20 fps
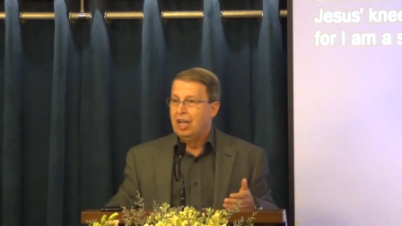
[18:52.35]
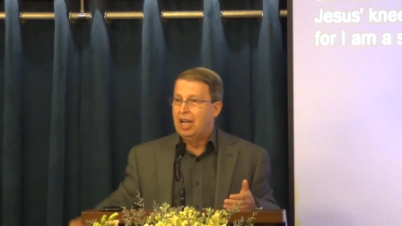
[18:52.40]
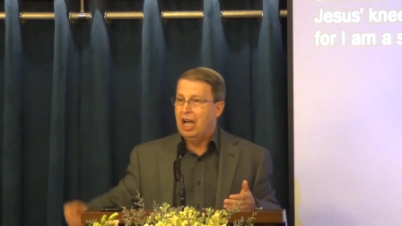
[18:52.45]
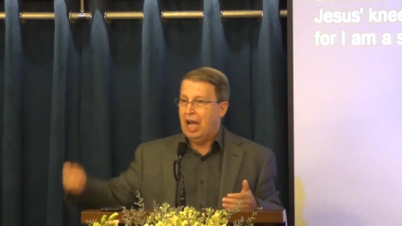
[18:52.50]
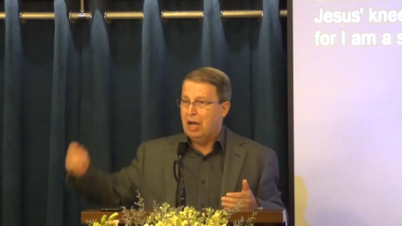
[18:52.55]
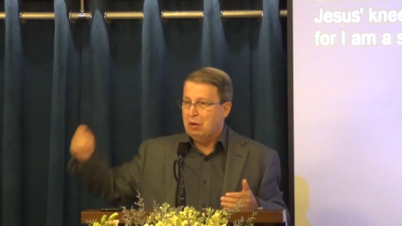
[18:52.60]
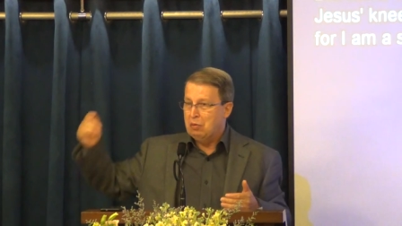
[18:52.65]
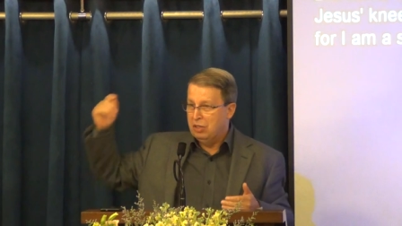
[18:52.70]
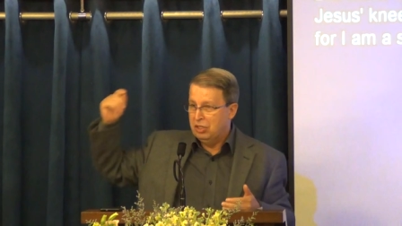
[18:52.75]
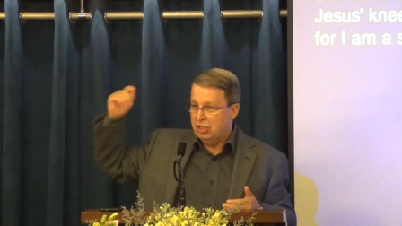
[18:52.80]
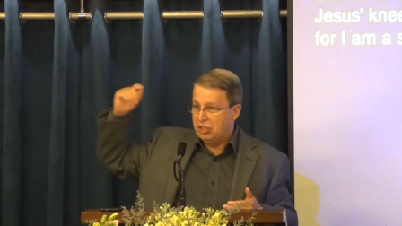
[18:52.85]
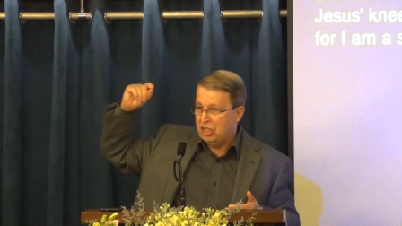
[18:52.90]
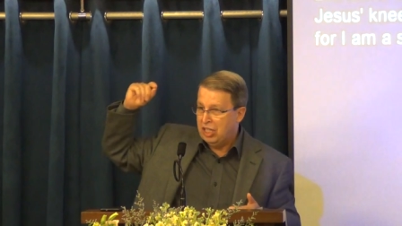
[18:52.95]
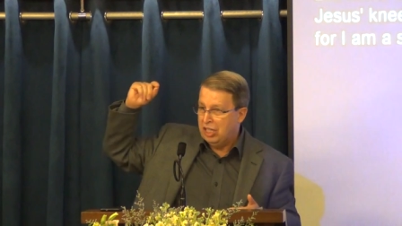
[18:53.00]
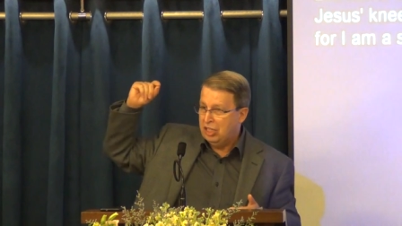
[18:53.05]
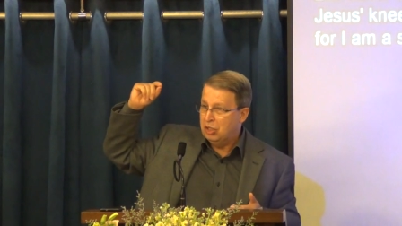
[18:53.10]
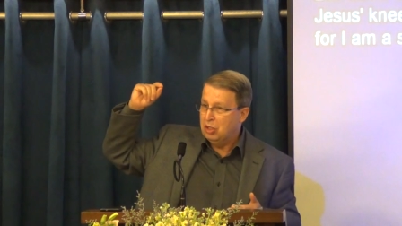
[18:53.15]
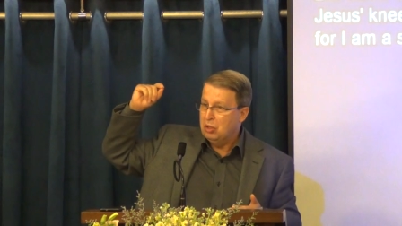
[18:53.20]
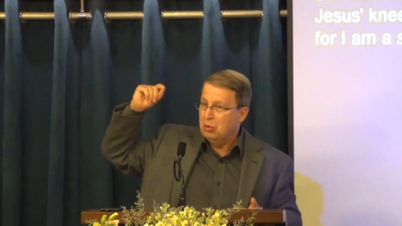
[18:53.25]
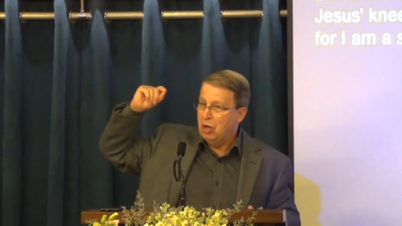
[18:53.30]
I will
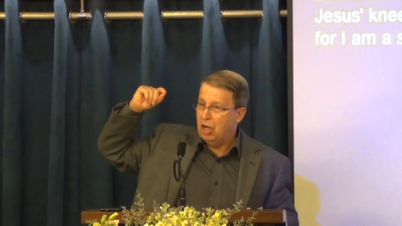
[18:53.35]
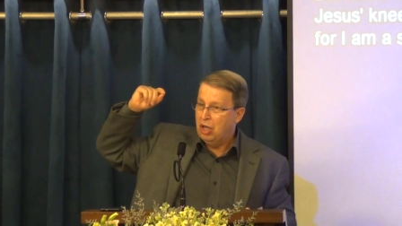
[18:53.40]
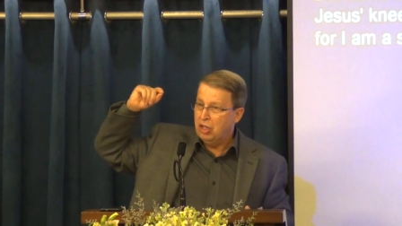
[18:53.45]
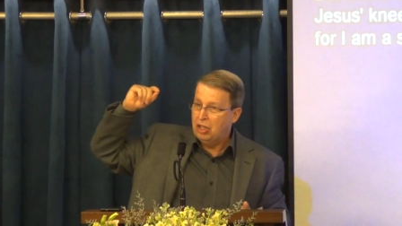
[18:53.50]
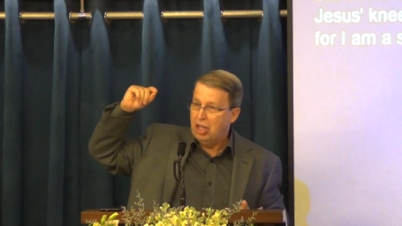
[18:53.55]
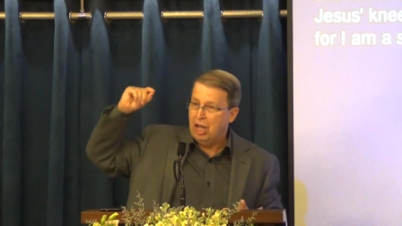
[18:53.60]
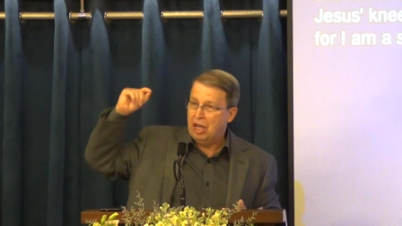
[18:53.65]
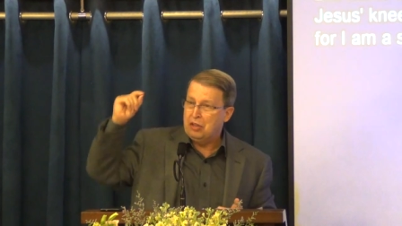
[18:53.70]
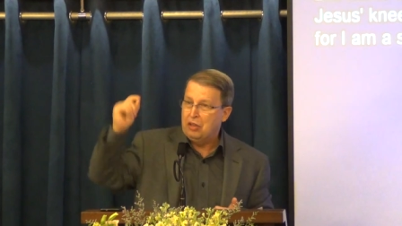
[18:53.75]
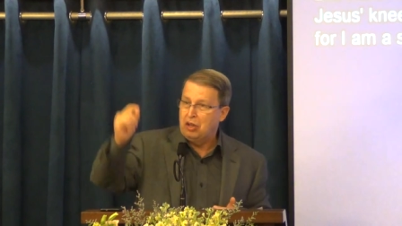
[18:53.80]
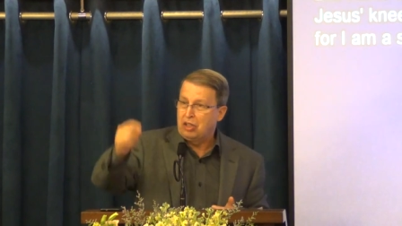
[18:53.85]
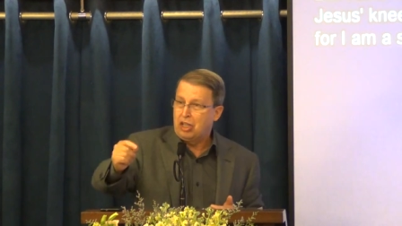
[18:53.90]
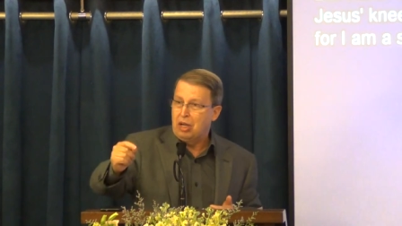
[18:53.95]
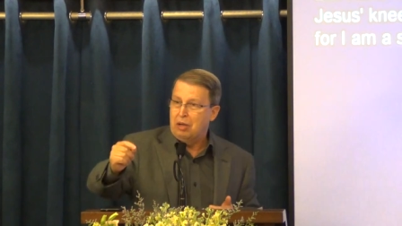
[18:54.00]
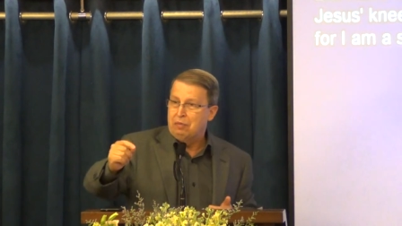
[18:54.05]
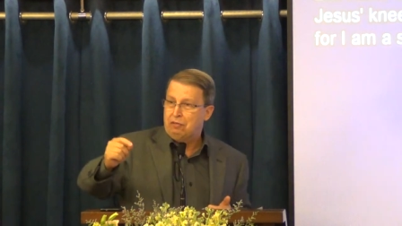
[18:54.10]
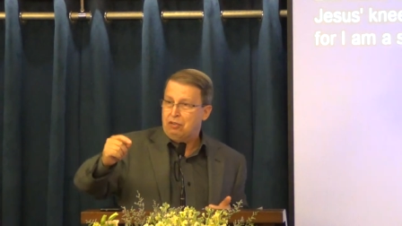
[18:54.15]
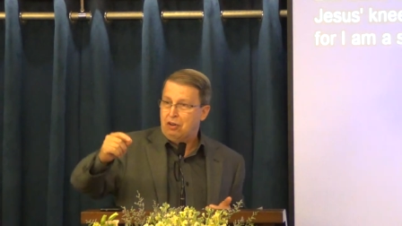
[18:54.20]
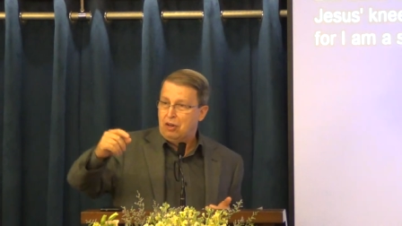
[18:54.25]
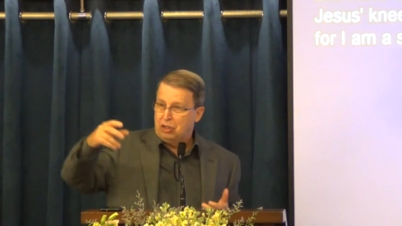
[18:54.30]
send you another
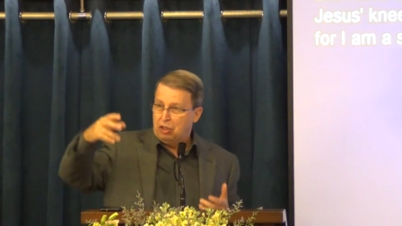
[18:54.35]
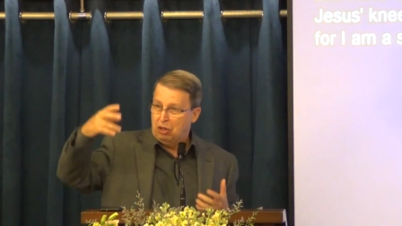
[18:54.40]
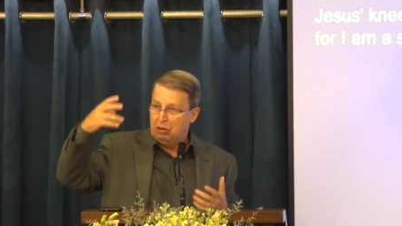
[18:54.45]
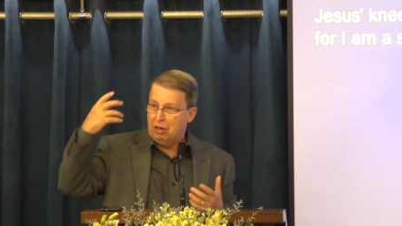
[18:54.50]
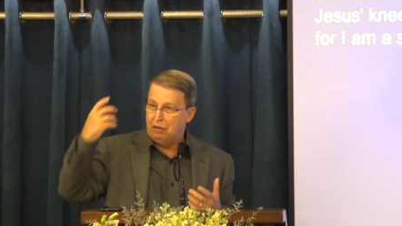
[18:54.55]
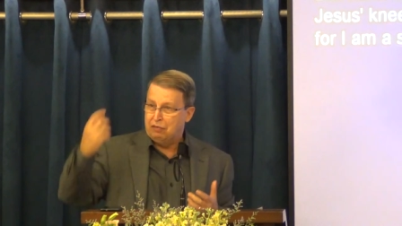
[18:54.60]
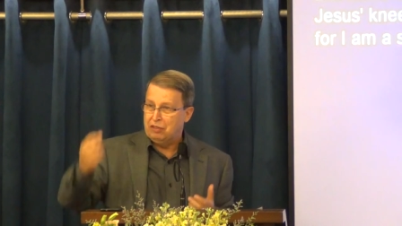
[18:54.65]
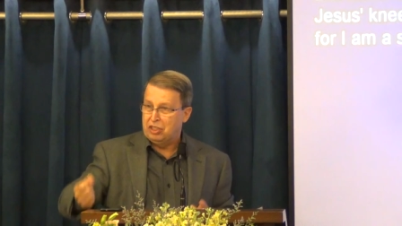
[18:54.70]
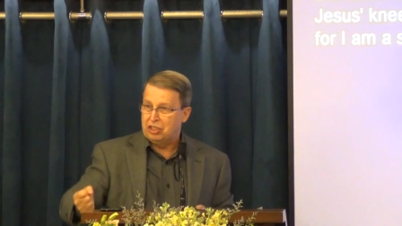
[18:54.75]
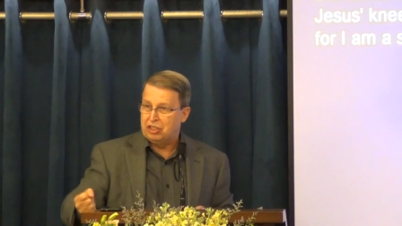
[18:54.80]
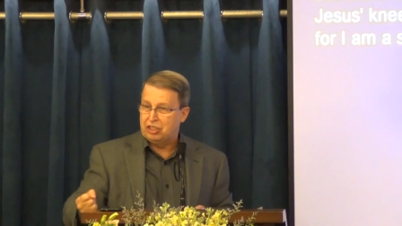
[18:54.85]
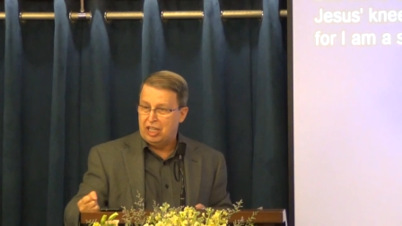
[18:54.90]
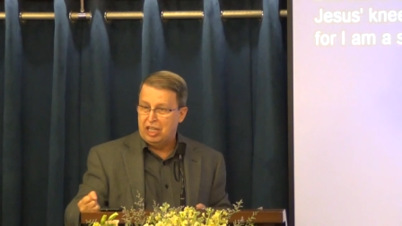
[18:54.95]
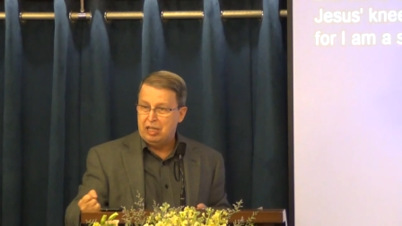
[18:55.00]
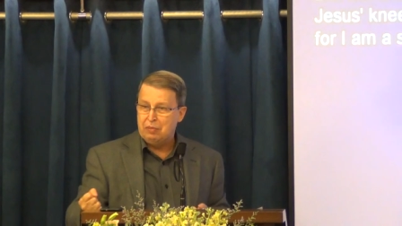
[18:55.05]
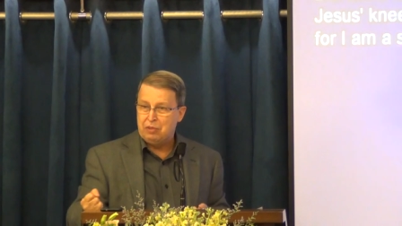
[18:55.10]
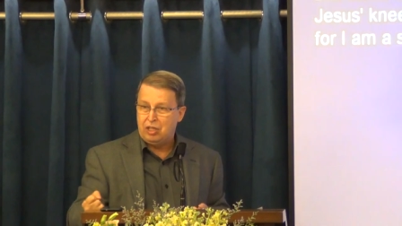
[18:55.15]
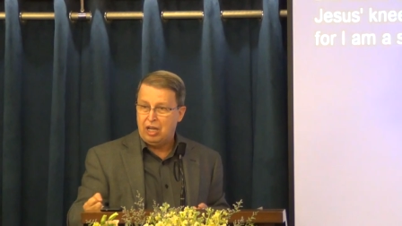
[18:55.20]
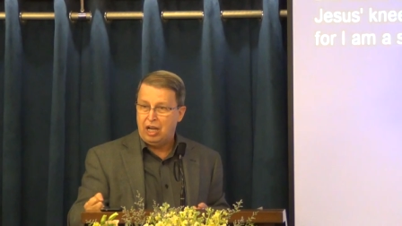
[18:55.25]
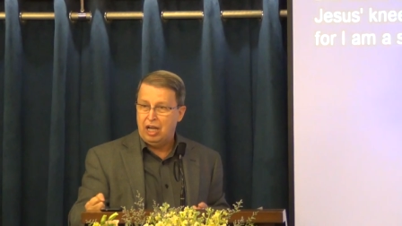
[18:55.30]
comforter of the
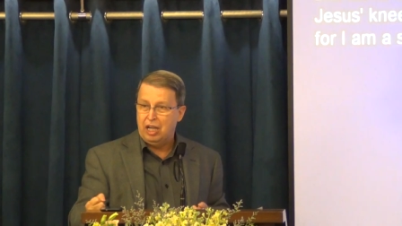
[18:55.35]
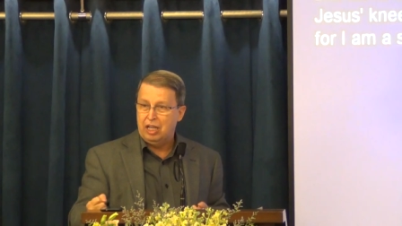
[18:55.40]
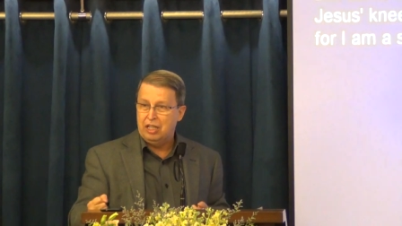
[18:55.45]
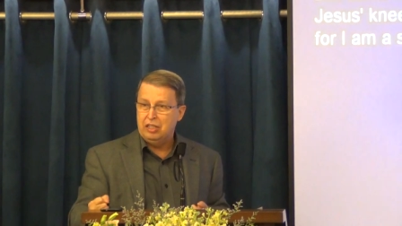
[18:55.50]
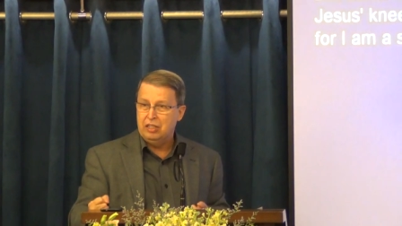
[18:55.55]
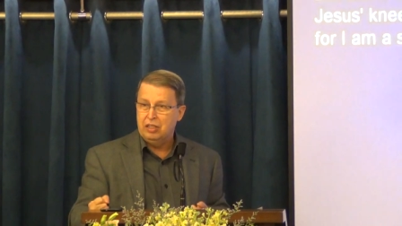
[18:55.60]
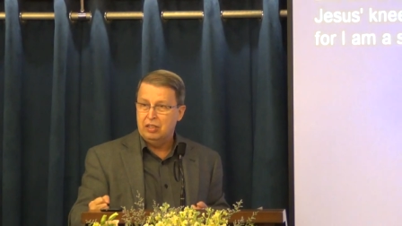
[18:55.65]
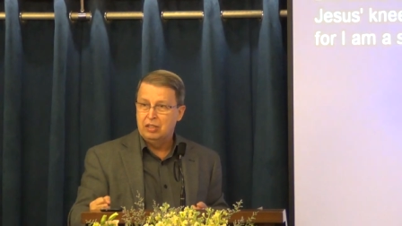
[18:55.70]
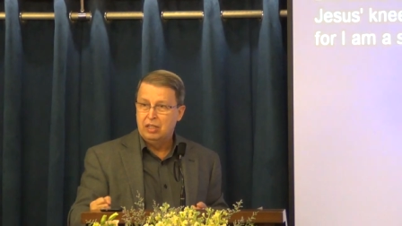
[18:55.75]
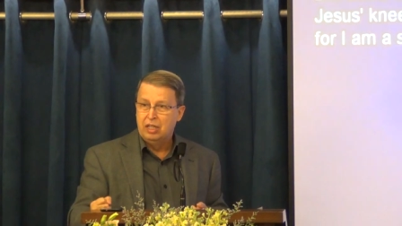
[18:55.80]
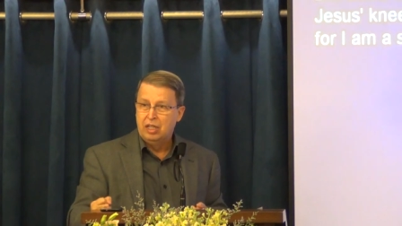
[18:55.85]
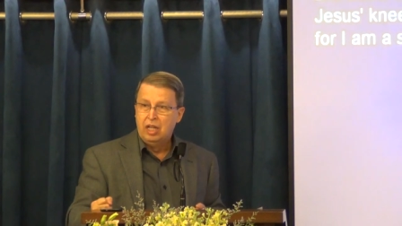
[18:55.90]
same kind.